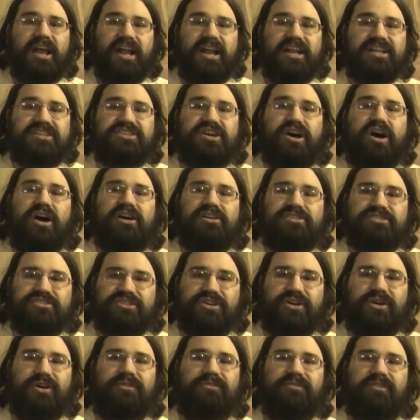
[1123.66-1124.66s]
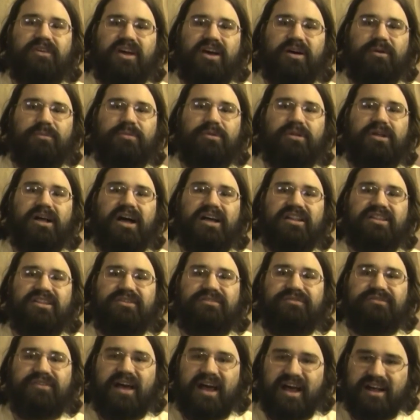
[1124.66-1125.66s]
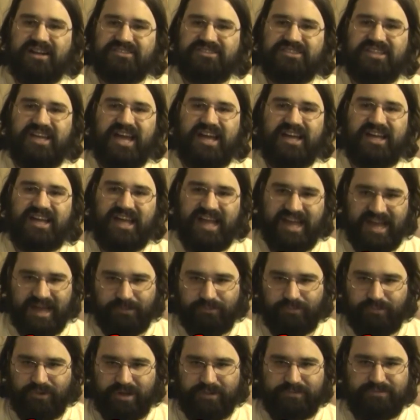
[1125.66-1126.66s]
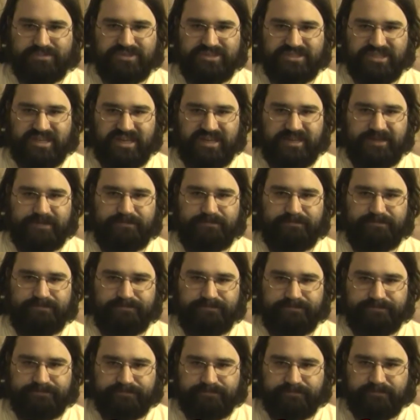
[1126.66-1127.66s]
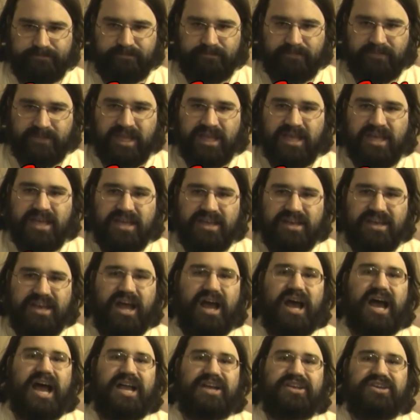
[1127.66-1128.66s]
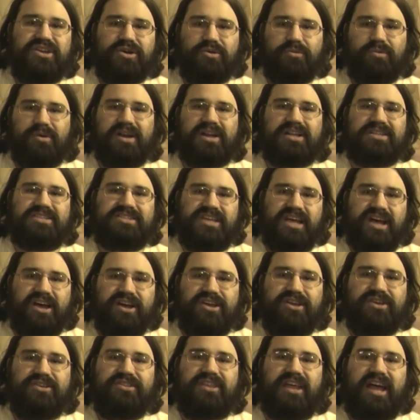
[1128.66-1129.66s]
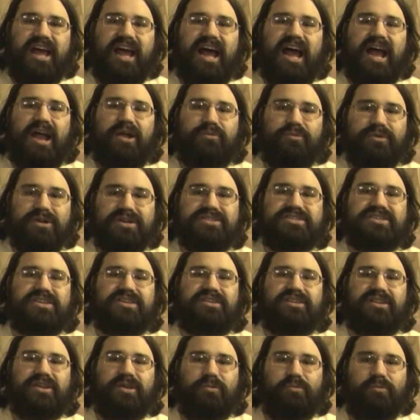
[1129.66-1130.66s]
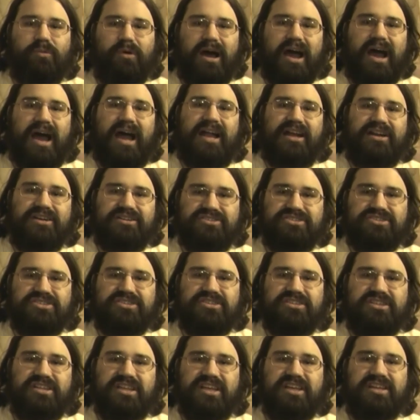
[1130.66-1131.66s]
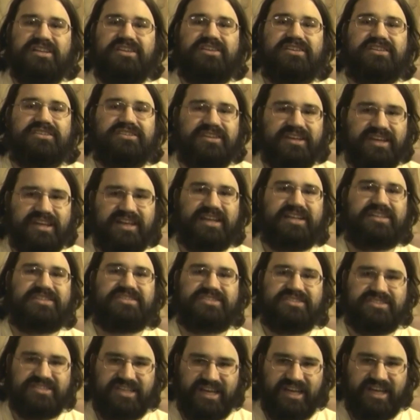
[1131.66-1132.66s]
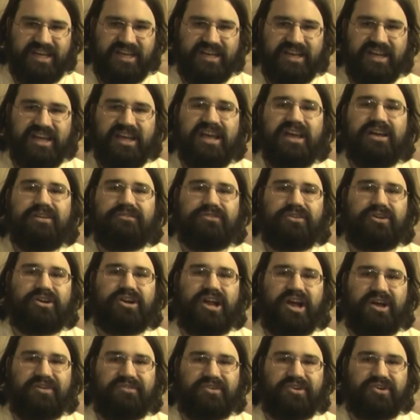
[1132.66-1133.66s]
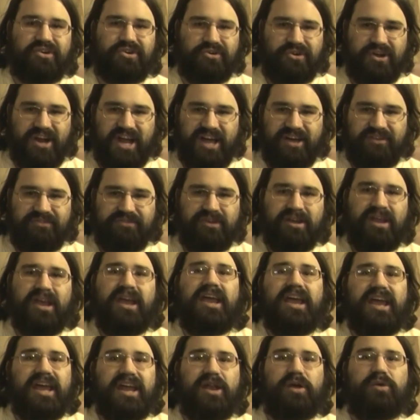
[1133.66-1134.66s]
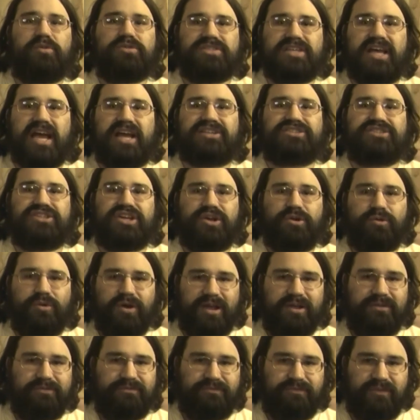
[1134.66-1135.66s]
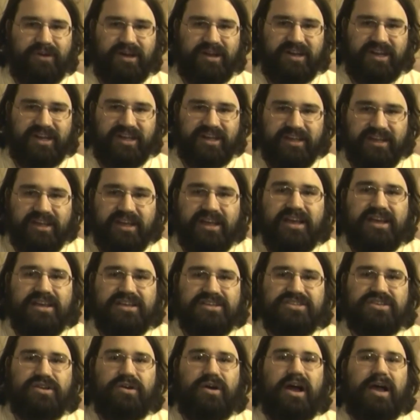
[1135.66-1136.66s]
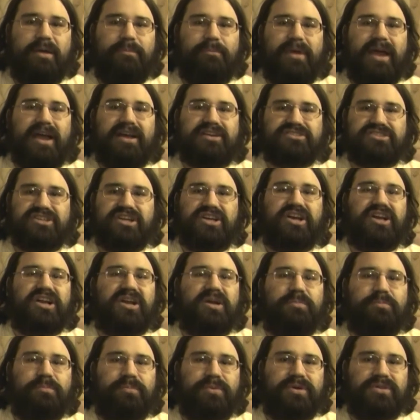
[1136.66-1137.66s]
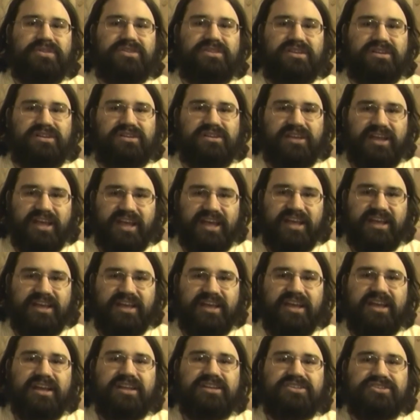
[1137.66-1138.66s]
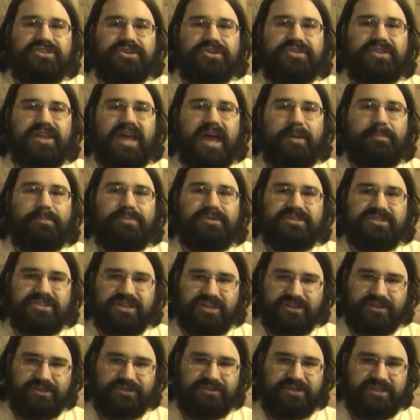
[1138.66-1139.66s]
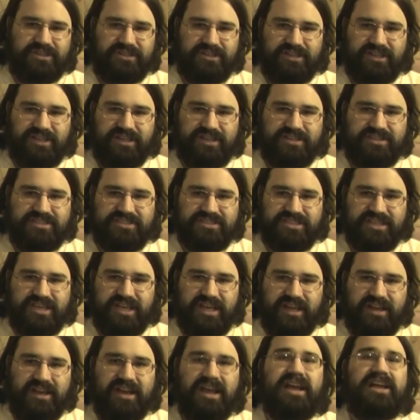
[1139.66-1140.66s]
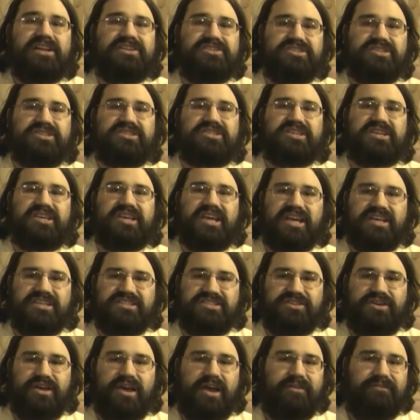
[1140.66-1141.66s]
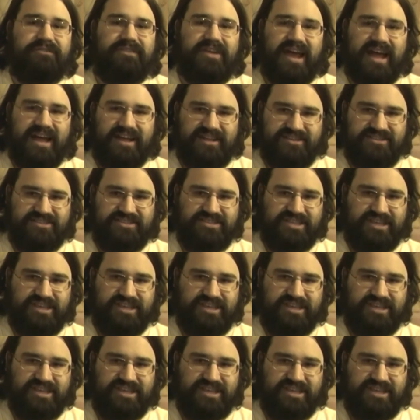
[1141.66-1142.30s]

And it's also available on the Fox.com website. Now, I do want to tell you that I recently watched the deleted scene for Covercraft, and it was actually quite funny. So I'm actually going to put the link to that particular deleted scene, just in case you have not